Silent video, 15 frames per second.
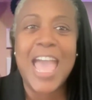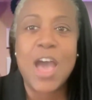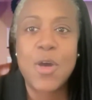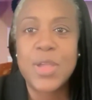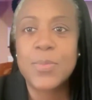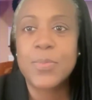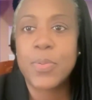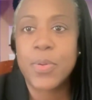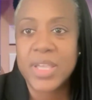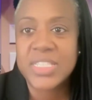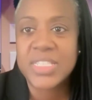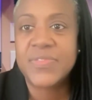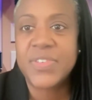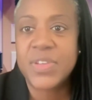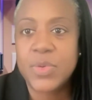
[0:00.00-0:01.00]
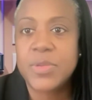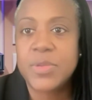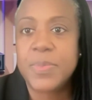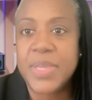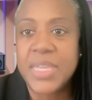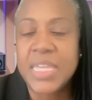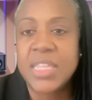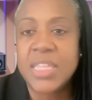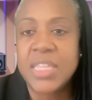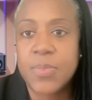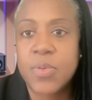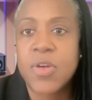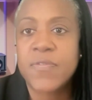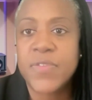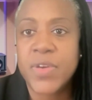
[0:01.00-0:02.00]
and how impressive it would be in their
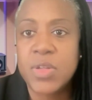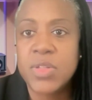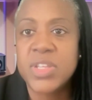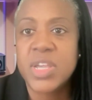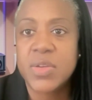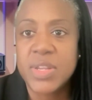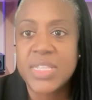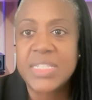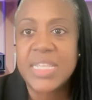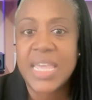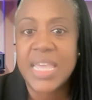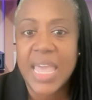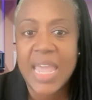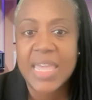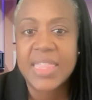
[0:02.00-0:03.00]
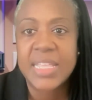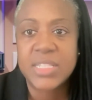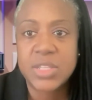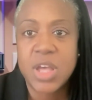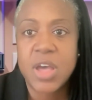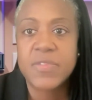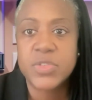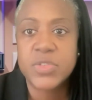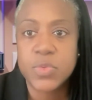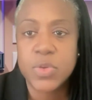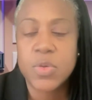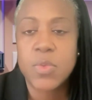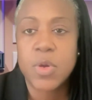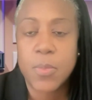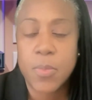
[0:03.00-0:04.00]
portfolio to say, "Hey, they solved this
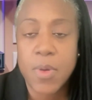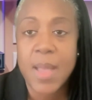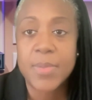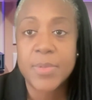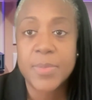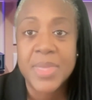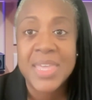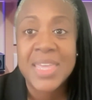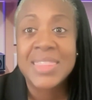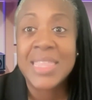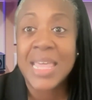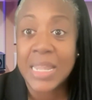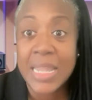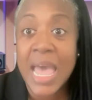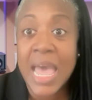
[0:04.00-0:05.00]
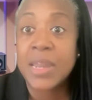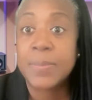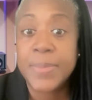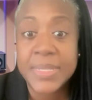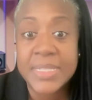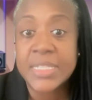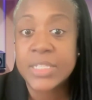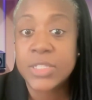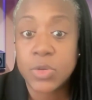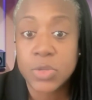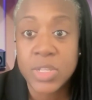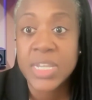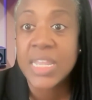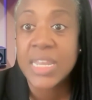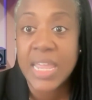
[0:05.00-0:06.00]
real world problem that a lot of businesses are
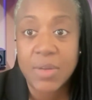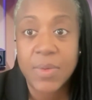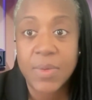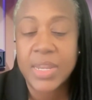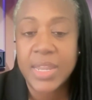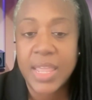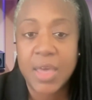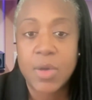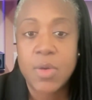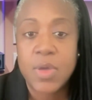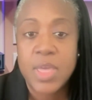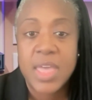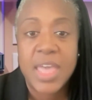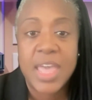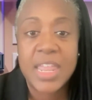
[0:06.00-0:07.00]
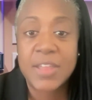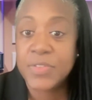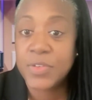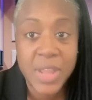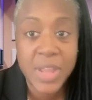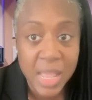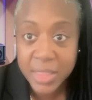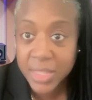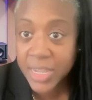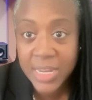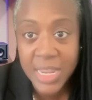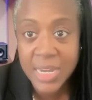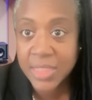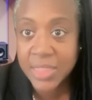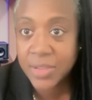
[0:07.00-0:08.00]
looking at right now." And if they're not
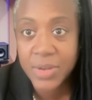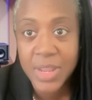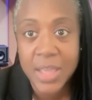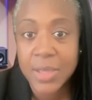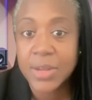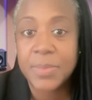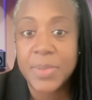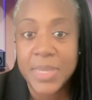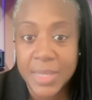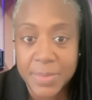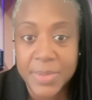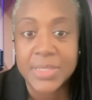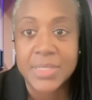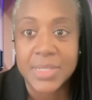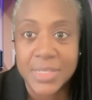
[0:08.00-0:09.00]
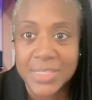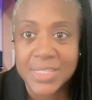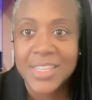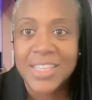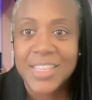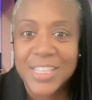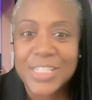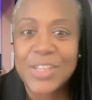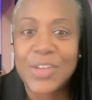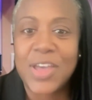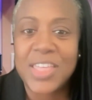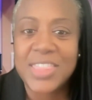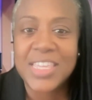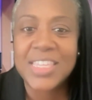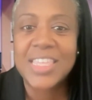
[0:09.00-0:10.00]
looking at it, they're not going to be in business. So
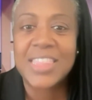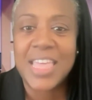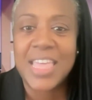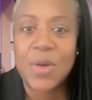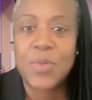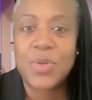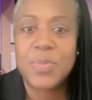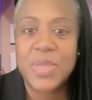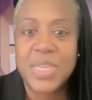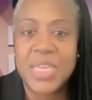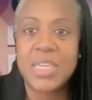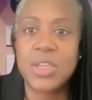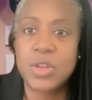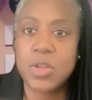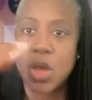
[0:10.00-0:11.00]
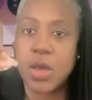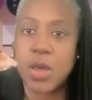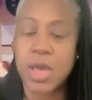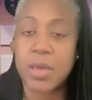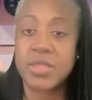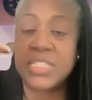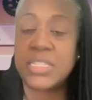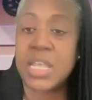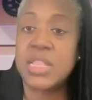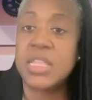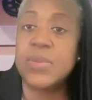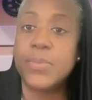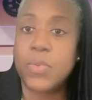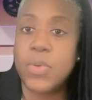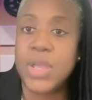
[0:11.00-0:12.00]
I think that that would be, a
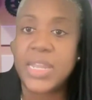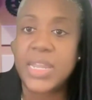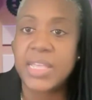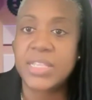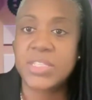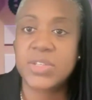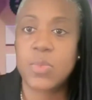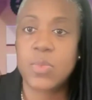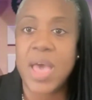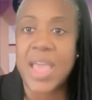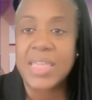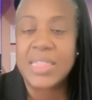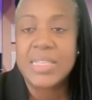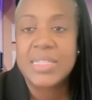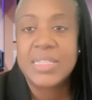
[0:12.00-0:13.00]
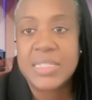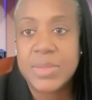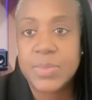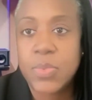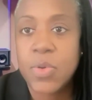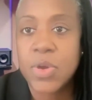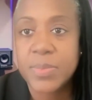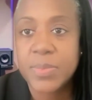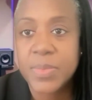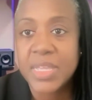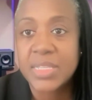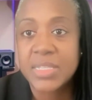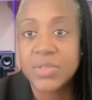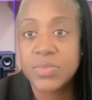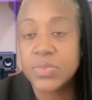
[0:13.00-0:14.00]
selling point as to why this is important,
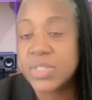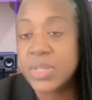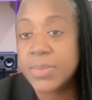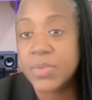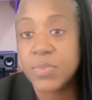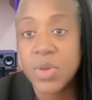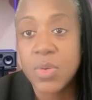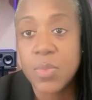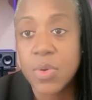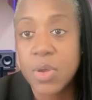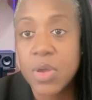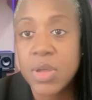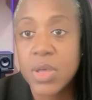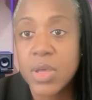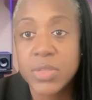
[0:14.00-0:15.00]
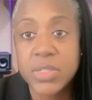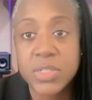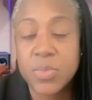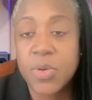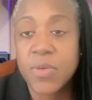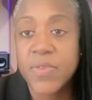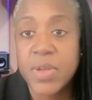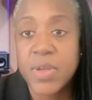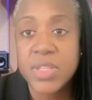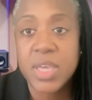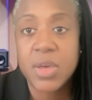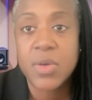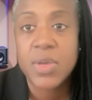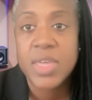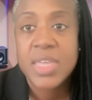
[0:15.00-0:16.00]
because something real world goes in your
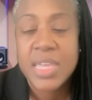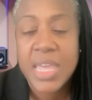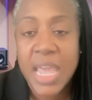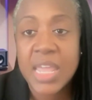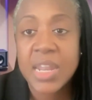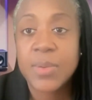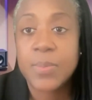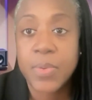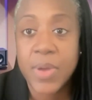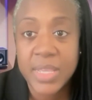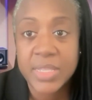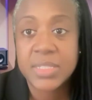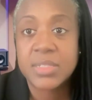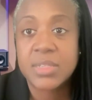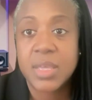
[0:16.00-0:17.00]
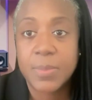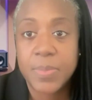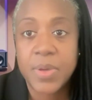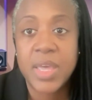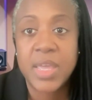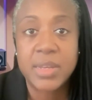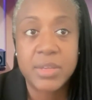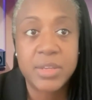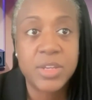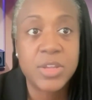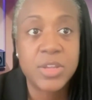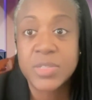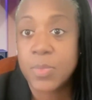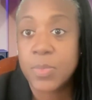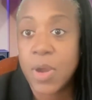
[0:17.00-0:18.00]
portfolio and can impress upon,
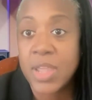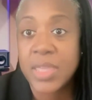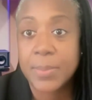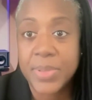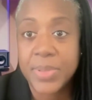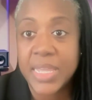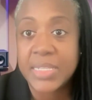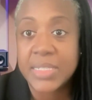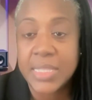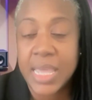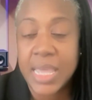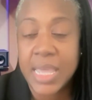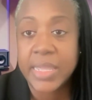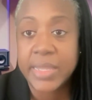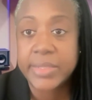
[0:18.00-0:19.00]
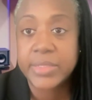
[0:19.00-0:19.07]
this marketplace that